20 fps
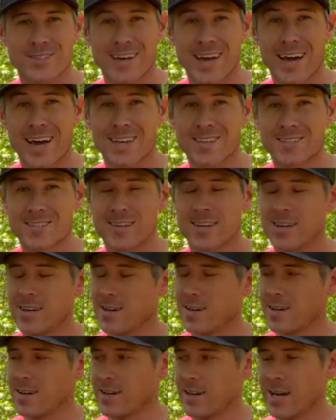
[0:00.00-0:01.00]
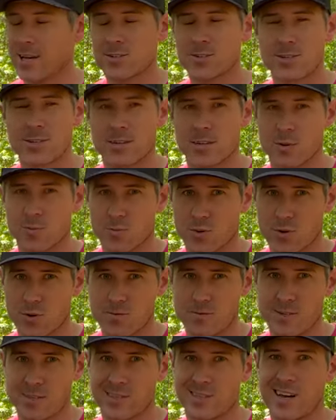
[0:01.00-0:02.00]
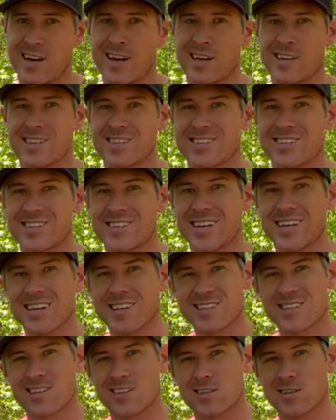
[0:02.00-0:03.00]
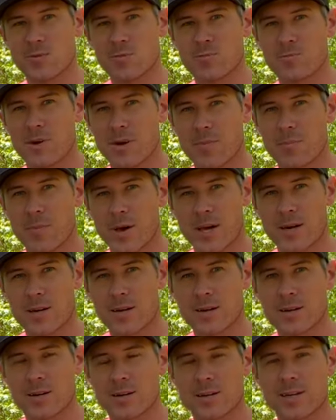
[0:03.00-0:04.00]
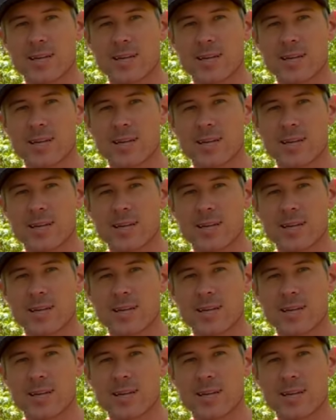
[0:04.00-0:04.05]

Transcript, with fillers: asked, and actually an improved design that stays a little bit better